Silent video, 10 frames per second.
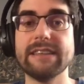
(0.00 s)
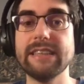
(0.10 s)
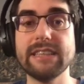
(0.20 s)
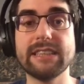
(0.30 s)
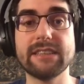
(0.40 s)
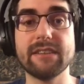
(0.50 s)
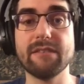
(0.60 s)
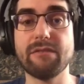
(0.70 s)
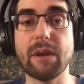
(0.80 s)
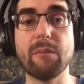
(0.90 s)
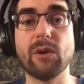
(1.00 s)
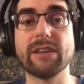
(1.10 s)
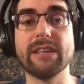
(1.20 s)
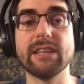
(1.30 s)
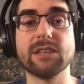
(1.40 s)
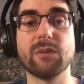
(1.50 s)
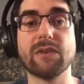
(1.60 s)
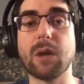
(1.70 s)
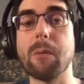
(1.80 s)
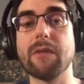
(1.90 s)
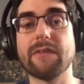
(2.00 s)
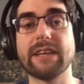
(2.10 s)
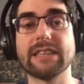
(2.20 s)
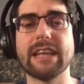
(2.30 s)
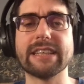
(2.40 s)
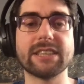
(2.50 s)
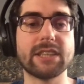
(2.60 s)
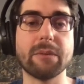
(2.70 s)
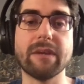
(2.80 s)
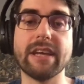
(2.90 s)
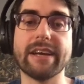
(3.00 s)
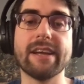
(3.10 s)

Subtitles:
This framework deals with common things like streaming